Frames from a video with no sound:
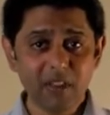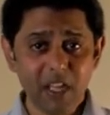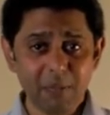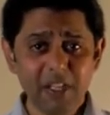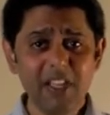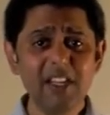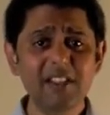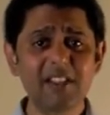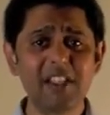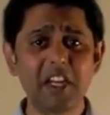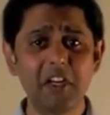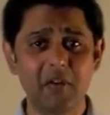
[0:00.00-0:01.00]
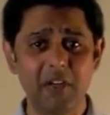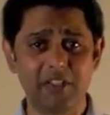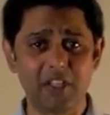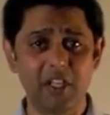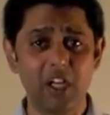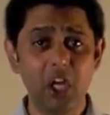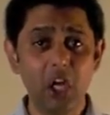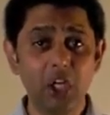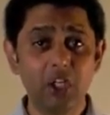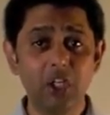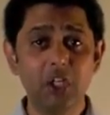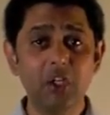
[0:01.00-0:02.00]
But here's the second reason.
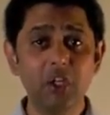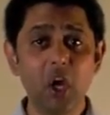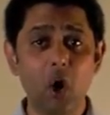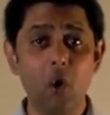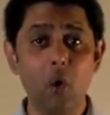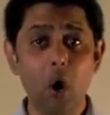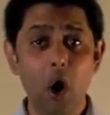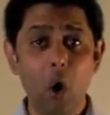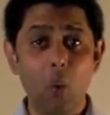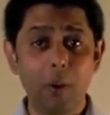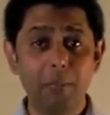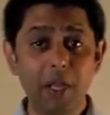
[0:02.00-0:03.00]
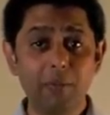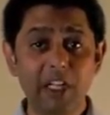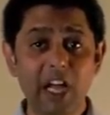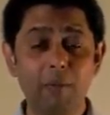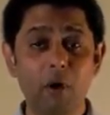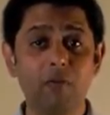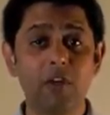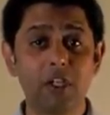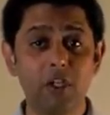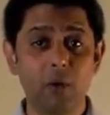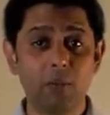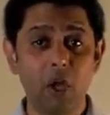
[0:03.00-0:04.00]
Do you know when people come over
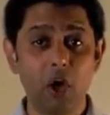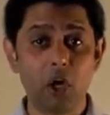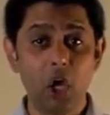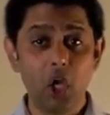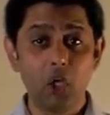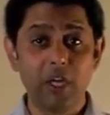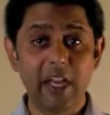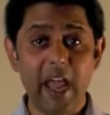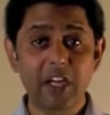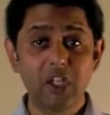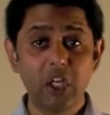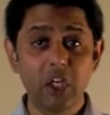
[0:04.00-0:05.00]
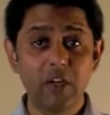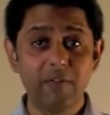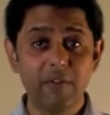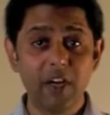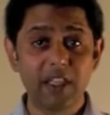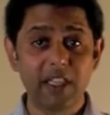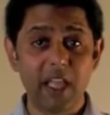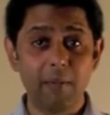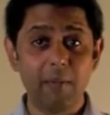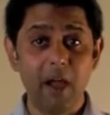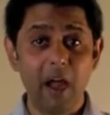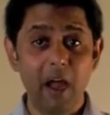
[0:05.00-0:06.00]
to your blog, you can actually convert
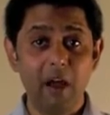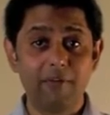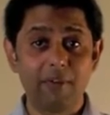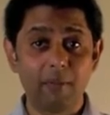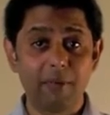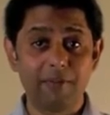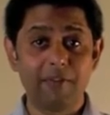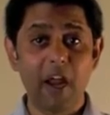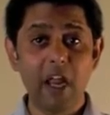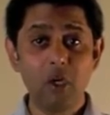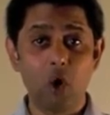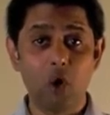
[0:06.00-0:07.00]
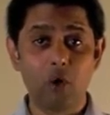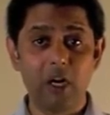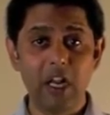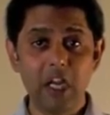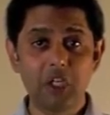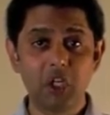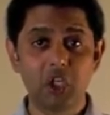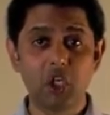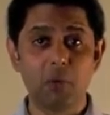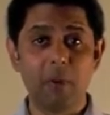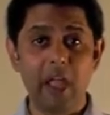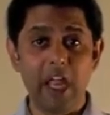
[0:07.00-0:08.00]
them from a friend or a
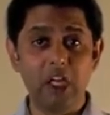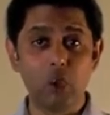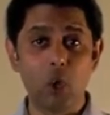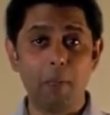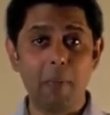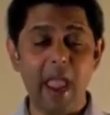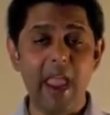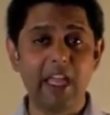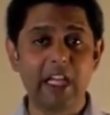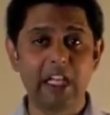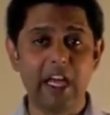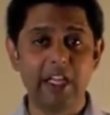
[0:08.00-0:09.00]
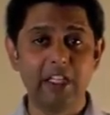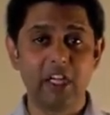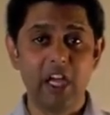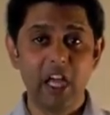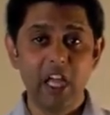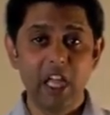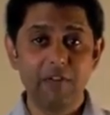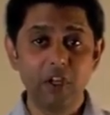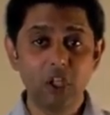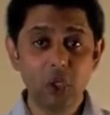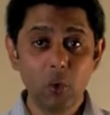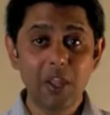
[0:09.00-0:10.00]
relationship into a paying client. If you
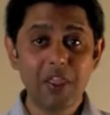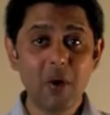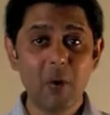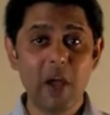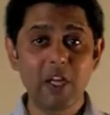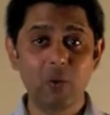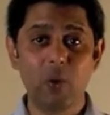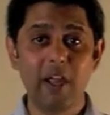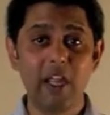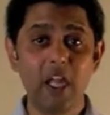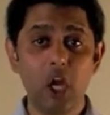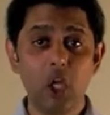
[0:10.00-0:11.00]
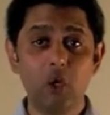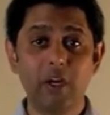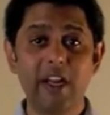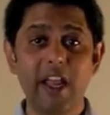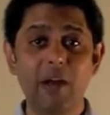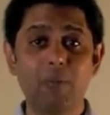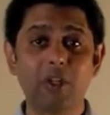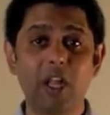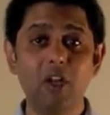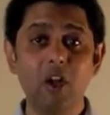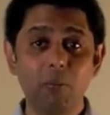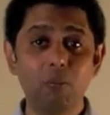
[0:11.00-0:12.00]
do it the right way, you can end up with a
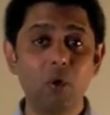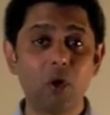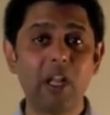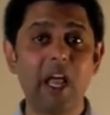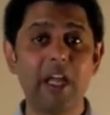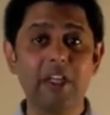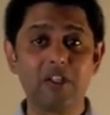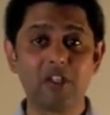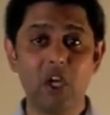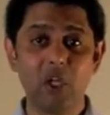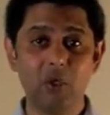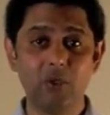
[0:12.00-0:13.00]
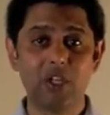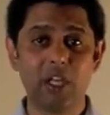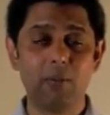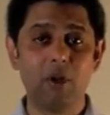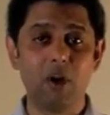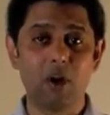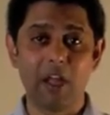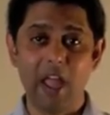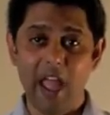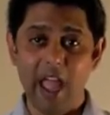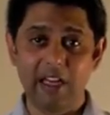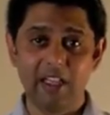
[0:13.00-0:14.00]
lot more clients using a blog.
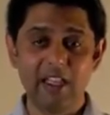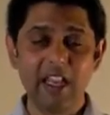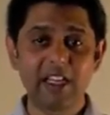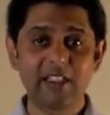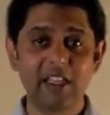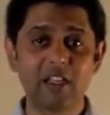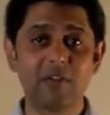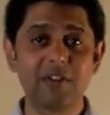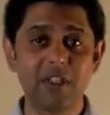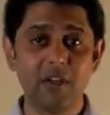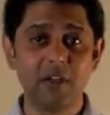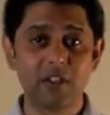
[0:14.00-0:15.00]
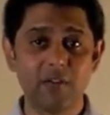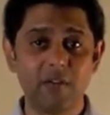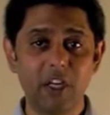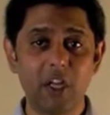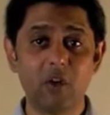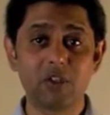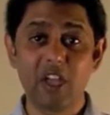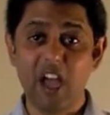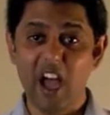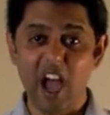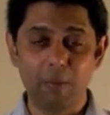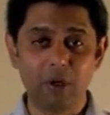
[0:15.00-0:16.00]
And in the next set of series of videos,
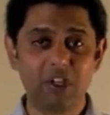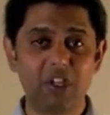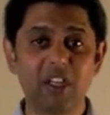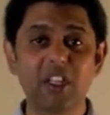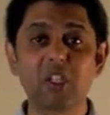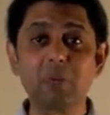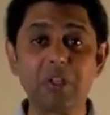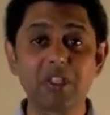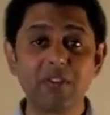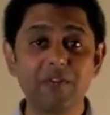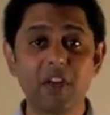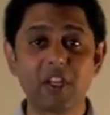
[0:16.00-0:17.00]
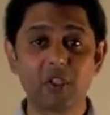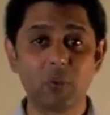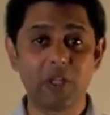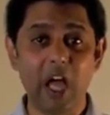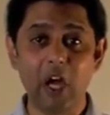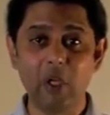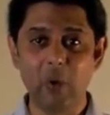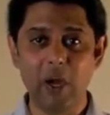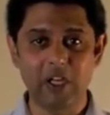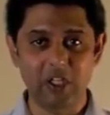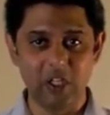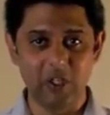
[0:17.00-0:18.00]
I'm going to share the specifics with how you
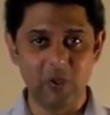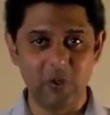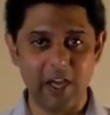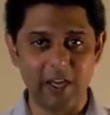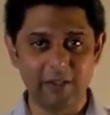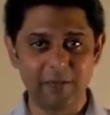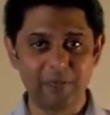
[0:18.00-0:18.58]
actually do that.